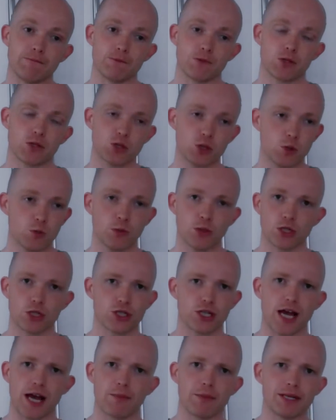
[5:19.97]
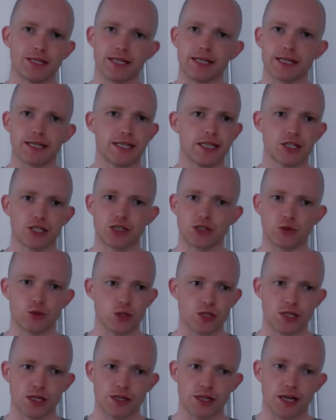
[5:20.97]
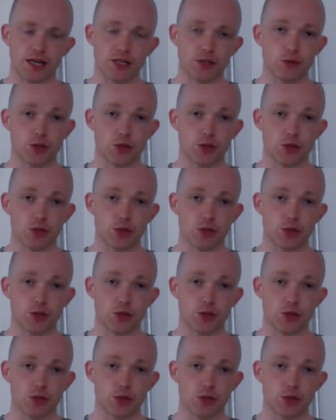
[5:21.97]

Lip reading: So much time and dedication goes into that.